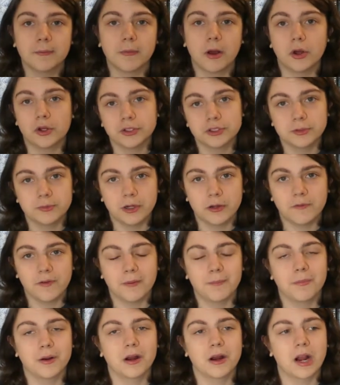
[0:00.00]
also in
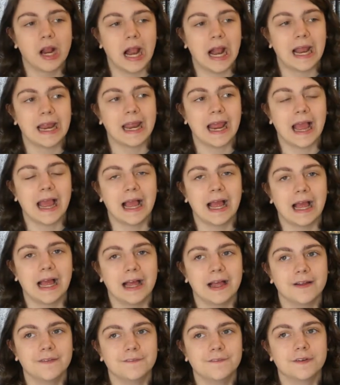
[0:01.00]
November, I
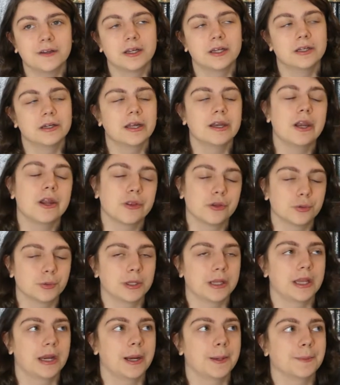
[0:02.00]
have another
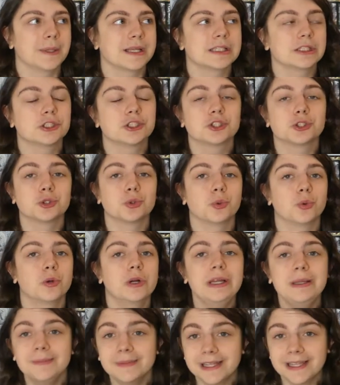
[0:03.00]
one that I'm
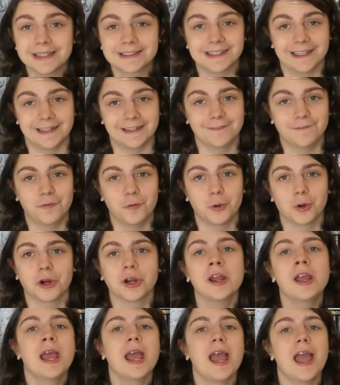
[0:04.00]
extremely excited
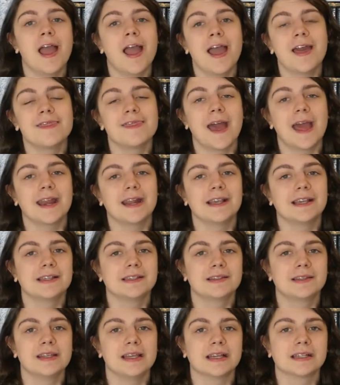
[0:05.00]
for, and that
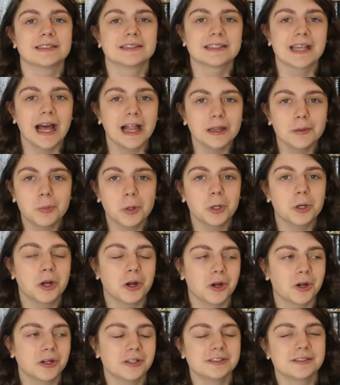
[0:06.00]
is The Excalibur
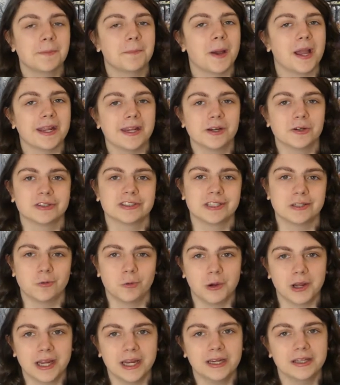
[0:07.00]
Curse by Kirsten
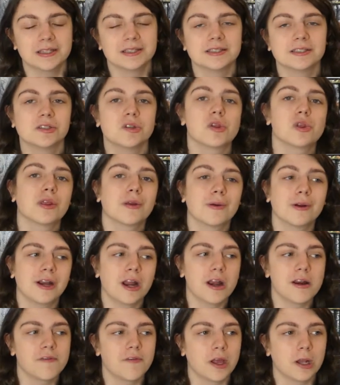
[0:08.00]
White. This is the 3rd
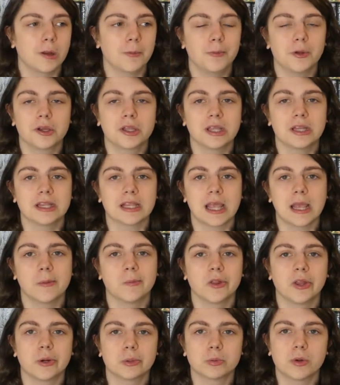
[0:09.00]
and final book in the
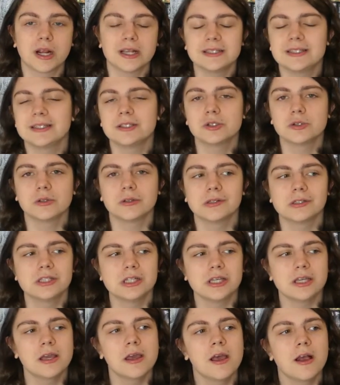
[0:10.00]
Camelot Rising
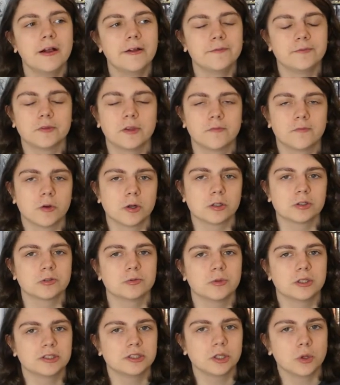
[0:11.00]
trilogy. The 1st
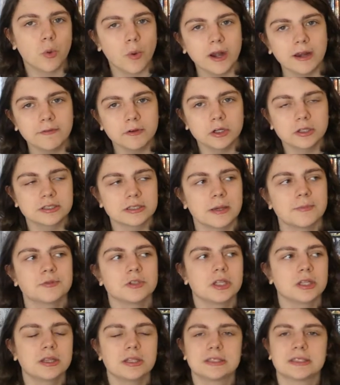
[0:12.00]
was The Guinevere
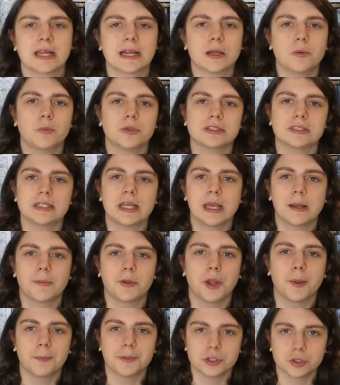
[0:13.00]
Deception, the 2nd was The
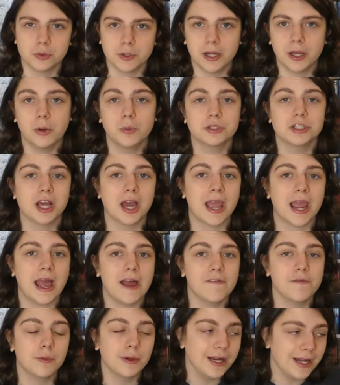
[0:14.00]
Camelot Betrayal, which I
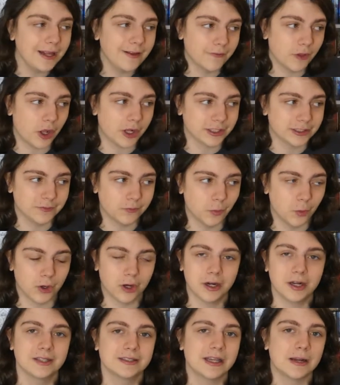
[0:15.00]
have reading vlogs
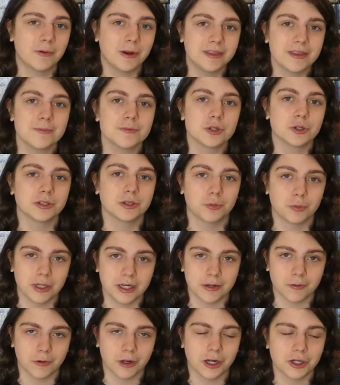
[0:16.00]
for because I read them during the
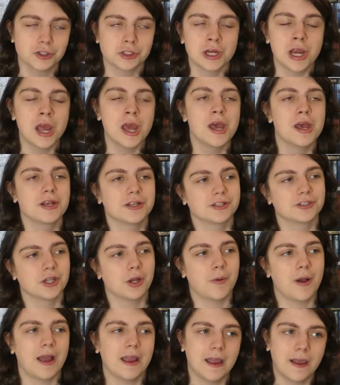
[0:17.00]
reading rush.
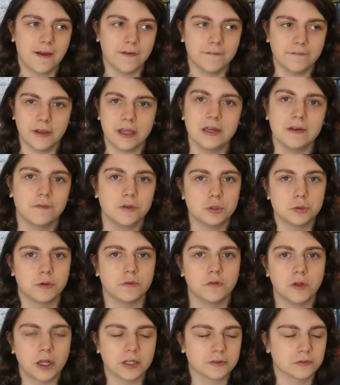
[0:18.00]
So I have
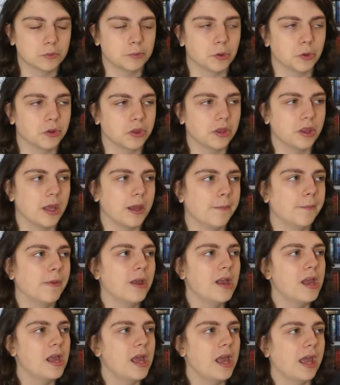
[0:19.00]
individual vlogs for both of them.
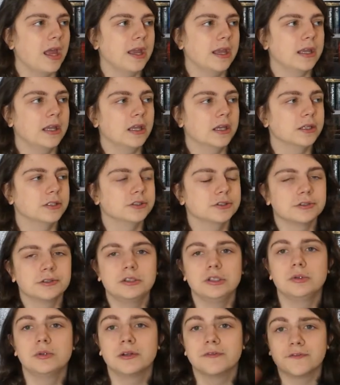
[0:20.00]
and
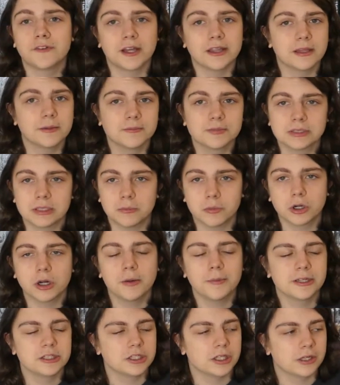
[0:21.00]
you can find them somewhere
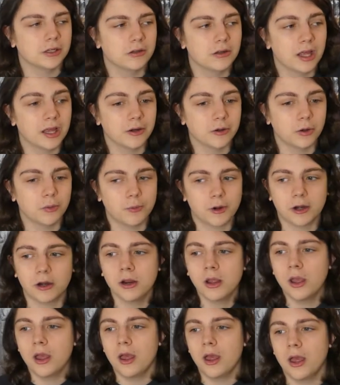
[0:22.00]
on my channel. I don't know
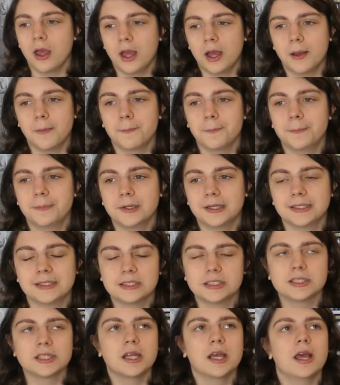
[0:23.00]
where.
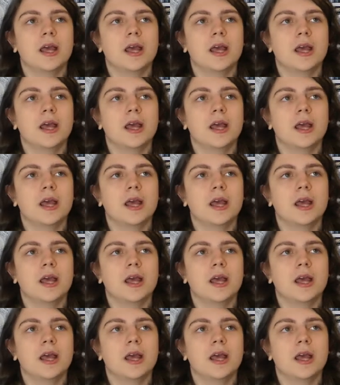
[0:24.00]
But